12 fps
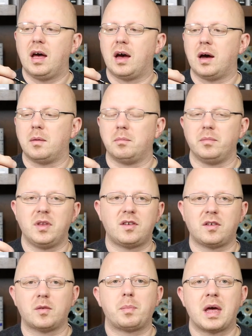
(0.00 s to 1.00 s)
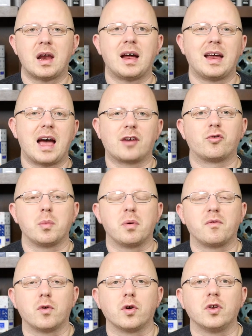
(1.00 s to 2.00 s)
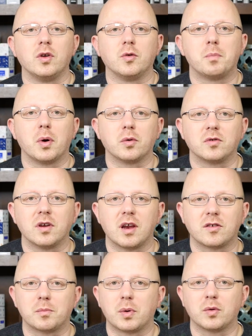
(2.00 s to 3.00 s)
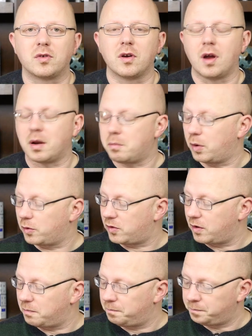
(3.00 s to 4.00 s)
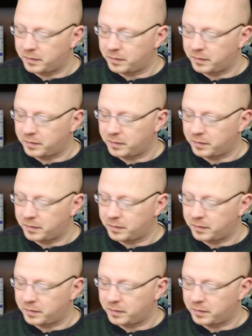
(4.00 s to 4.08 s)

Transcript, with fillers: Um, this is a pen I actually prefer to use posted as opposed to non-posted.